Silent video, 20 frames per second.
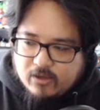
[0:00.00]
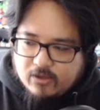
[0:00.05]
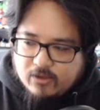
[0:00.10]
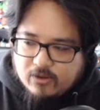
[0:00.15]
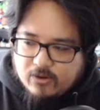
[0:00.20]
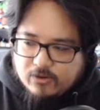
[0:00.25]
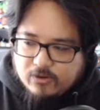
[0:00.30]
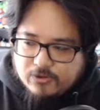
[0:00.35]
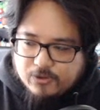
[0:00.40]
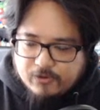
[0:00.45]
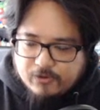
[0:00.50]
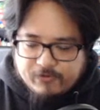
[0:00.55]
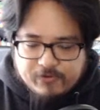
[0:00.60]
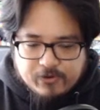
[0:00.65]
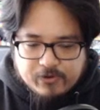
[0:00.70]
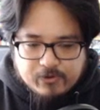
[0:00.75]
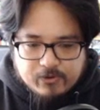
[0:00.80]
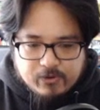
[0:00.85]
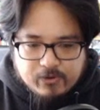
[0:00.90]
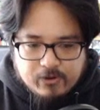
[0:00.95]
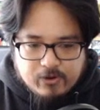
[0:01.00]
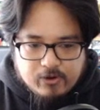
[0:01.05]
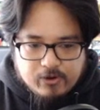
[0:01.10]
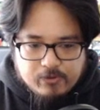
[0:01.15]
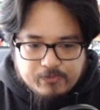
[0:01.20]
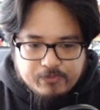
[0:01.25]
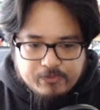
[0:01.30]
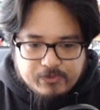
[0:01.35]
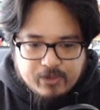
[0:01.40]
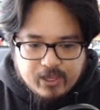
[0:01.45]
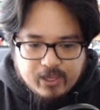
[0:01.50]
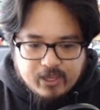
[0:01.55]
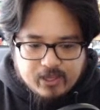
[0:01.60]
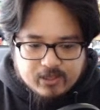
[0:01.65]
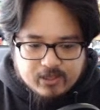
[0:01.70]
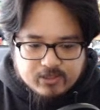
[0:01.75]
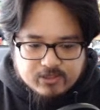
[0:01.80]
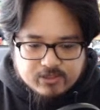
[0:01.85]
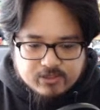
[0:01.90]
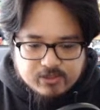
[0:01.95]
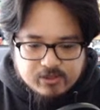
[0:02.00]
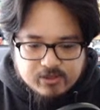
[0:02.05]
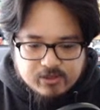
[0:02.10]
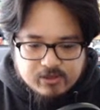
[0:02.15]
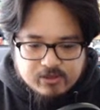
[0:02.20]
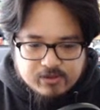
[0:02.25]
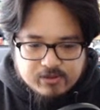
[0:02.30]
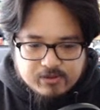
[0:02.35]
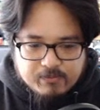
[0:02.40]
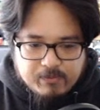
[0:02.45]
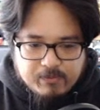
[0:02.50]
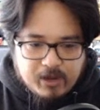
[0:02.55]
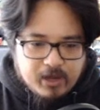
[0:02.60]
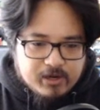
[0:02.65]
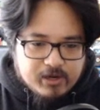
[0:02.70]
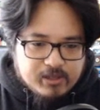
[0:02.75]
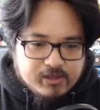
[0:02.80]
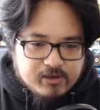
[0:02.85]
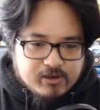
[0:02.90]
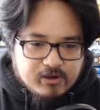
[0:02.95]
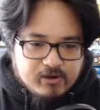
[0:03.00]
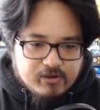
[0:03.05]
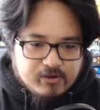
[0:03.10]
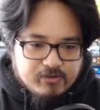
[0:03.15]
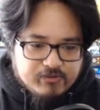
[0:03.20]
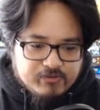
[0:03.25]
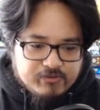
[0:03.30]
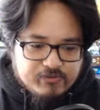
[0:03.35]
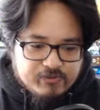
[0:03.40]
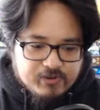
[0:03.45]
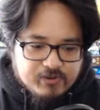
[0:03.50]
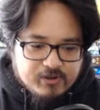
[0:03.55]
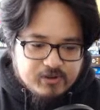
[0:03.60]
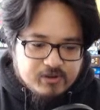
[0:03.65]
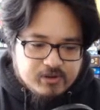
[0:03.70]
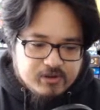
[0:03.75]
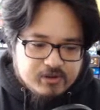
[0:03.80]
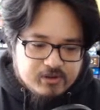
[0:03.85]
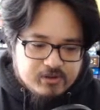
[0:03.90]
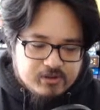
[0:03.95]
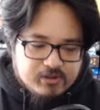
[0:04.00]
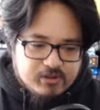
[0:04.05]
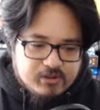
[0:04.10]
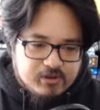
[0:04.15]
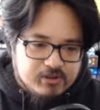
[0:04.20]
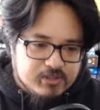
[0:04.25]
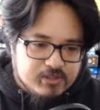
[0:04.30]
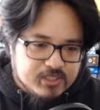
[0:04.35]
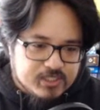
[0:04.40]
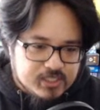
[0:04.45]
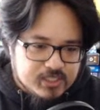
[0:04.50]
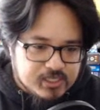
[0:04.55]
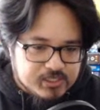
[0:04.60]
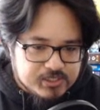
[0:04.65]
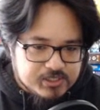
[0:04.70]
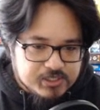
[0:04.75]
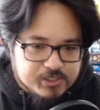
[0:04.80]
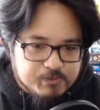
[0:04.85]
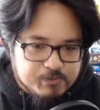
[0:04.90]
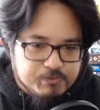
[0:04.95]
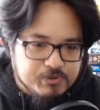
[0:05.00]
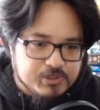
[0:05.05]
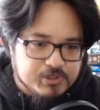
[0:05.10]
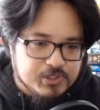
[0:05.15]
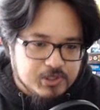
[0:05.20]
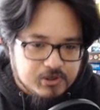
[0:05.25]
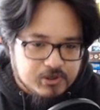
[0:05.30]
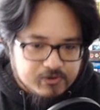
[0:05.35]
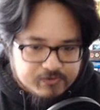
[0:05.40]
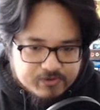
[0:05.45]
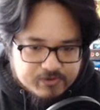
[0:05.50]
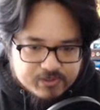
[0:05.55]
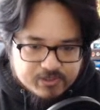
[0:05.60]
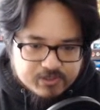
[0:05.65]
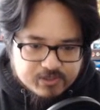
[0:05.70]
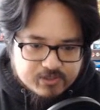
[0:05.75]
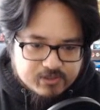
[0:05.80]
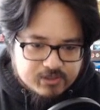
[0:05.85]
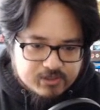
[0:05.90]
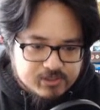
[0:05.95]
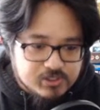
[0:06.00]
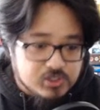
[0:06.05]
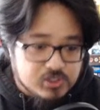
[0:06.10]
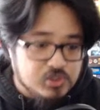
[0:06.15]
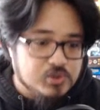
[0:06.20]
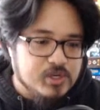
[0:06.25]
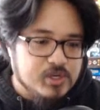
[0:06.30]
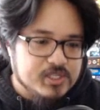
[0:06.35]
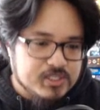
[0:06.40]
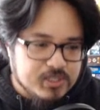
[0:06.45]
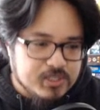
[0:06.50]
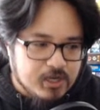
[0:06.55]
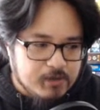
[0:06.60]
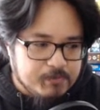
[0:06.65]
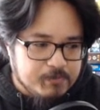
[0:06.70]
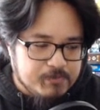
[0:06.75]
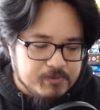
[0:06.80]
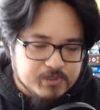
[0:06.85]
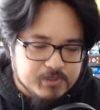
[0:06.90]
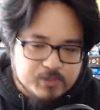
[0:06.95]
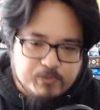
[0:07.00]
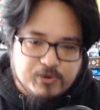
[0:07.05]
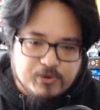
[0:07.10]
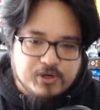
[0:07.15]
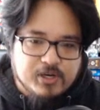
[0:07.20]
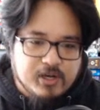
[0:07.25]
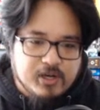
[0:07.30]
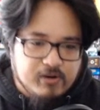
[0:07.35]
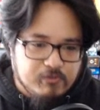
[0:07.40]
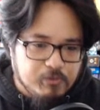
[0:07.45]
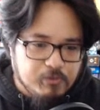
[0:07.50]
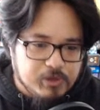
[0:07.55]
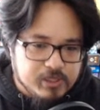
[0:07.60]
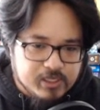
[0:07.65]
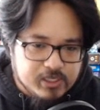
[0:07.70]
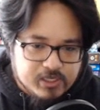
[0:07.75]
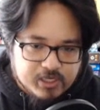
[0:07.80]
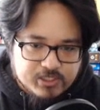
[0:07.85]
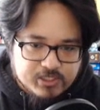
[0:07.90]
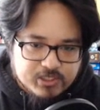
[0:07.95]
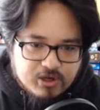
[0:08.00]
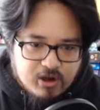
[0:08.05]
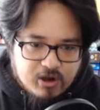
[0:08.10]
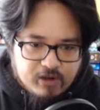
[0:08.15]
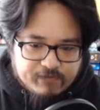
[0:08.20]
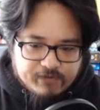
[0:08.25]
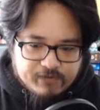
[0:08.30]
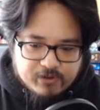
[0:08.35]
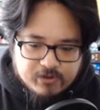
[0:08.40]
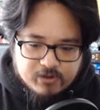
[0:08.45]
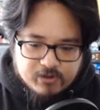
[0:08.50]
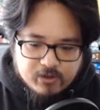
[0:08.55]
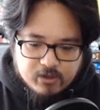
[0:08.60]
go to a funeral home, and the body of the deceased is preserved. It's dressed up. It's put in a really nice coffin.